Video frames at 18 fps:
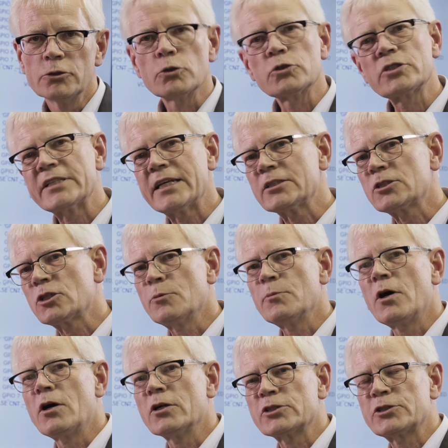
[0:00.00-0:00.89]
to send
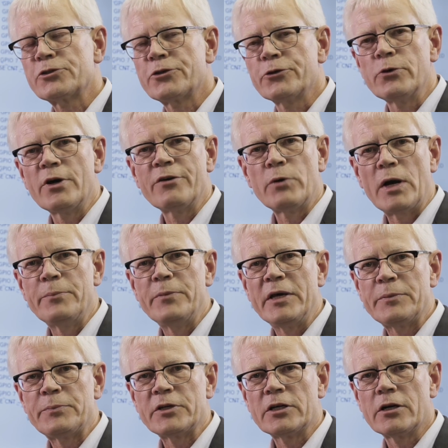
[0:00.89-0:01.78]
commands through a web
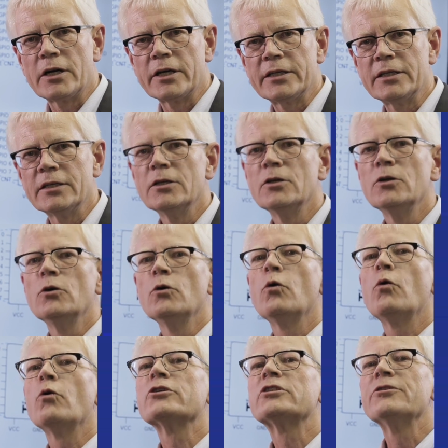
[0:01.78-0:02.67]
API
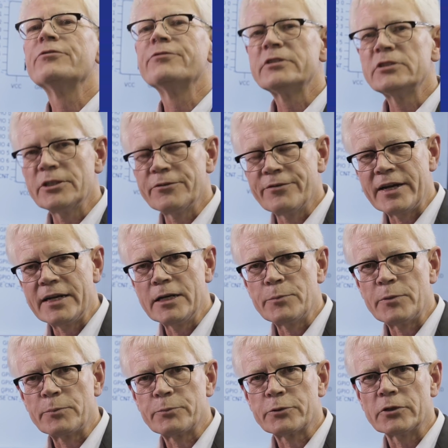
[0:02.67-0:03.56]
or to
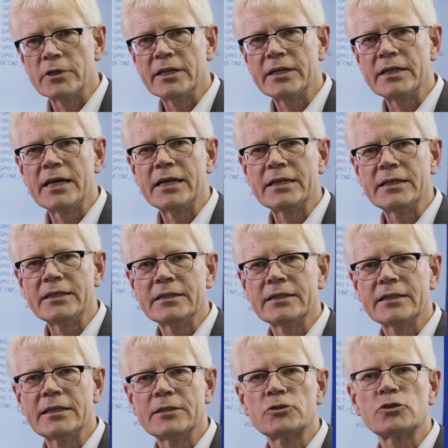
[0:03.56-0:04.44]
develop
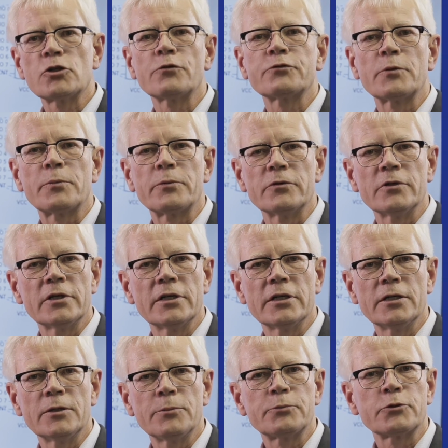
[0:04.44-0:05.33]
a
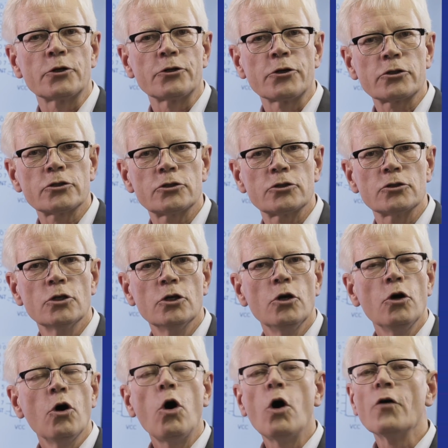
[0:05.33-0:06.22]
software product
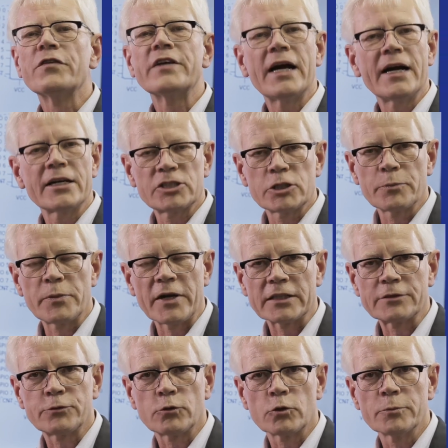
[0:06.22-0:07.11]
on the Azure
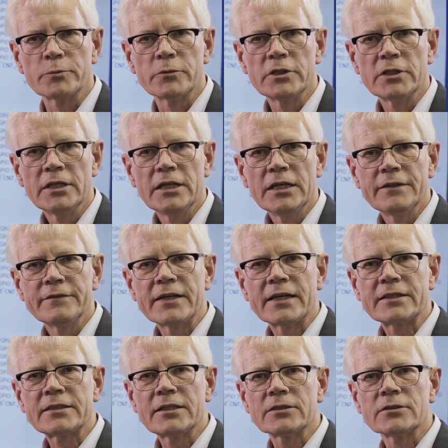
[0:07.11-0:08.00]
platform
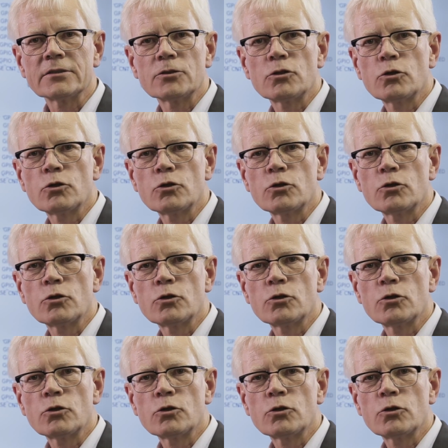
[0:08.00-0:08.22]
that can